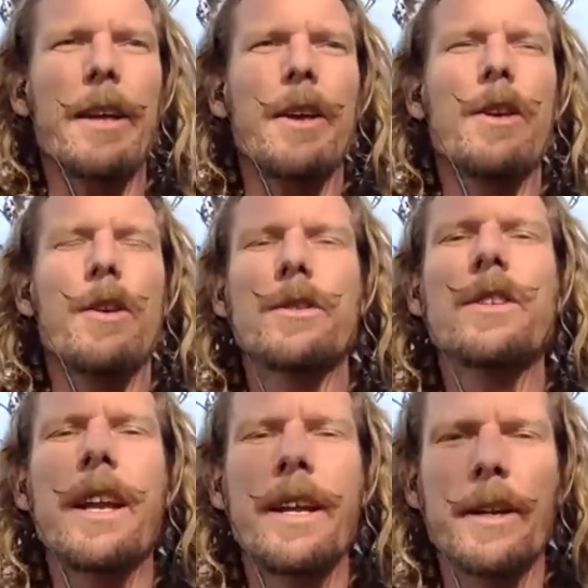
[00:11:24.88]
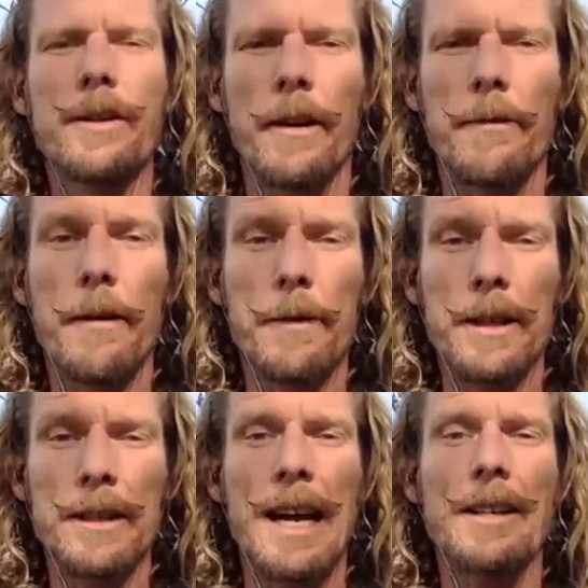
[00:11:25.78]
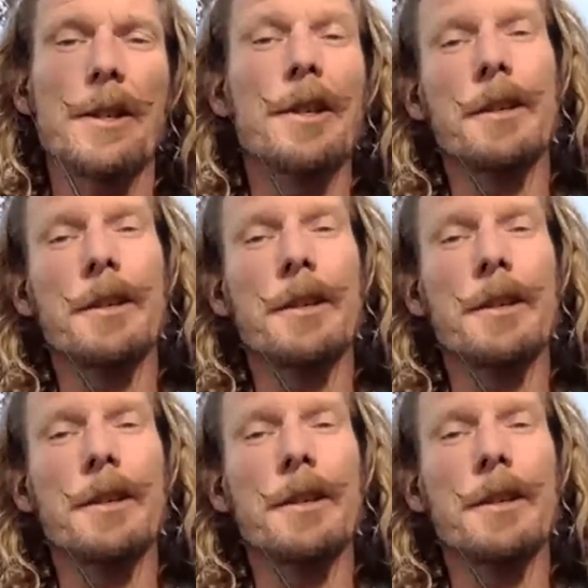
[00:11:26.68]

you're setting yourself up for disaster,